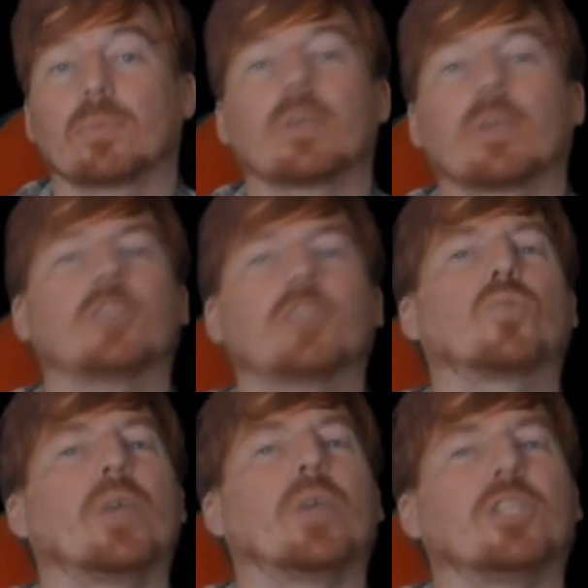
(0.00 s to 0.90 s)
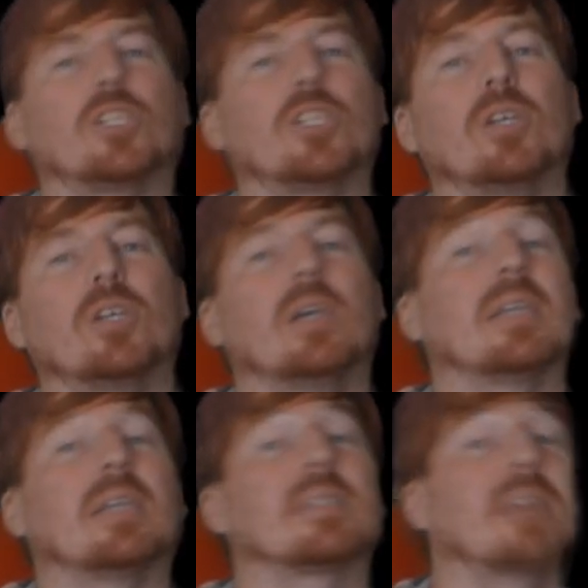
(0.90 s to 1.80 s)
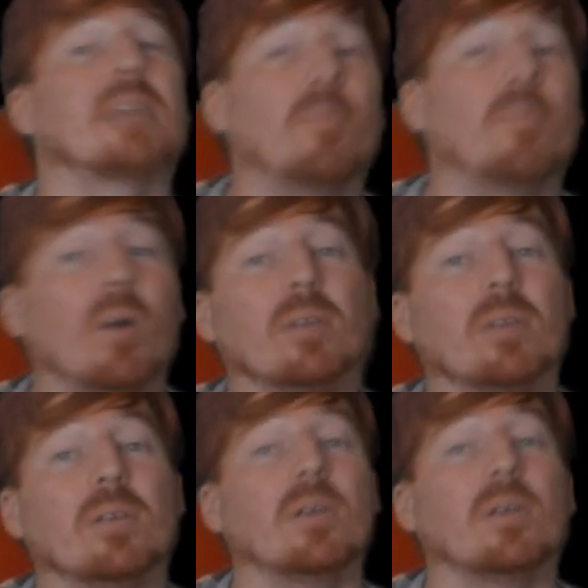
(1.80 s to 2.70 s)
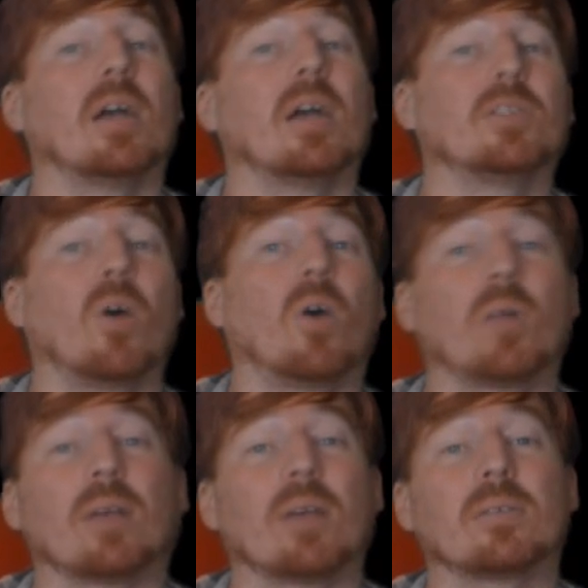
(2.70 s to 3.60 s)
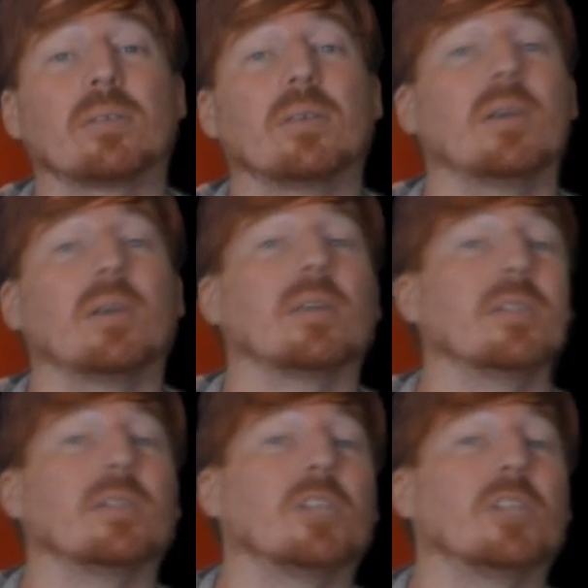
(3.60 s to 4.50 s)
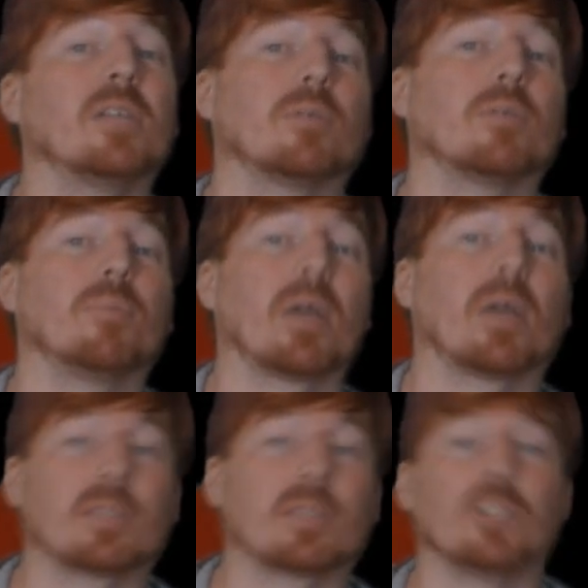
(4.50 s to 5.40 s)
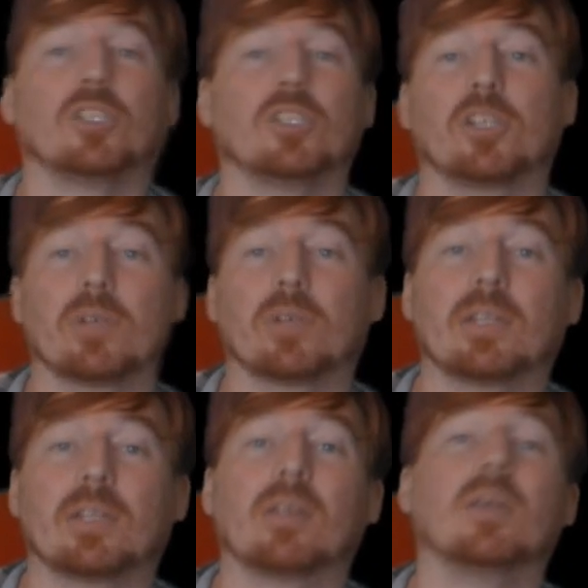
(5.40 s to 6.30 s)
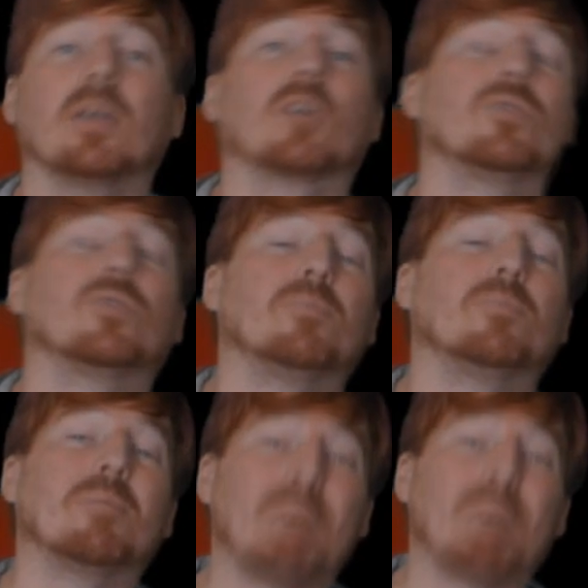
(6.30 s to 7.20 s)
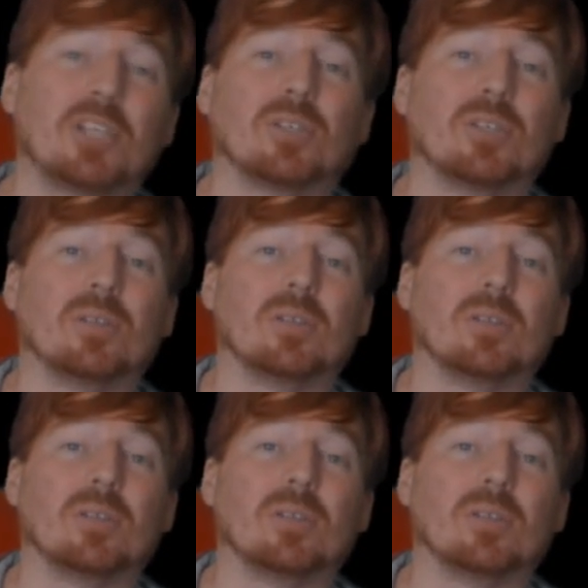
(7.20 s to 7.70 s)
I just wish that someone had told us that gender, and by extension gender identity, couldn't be measured,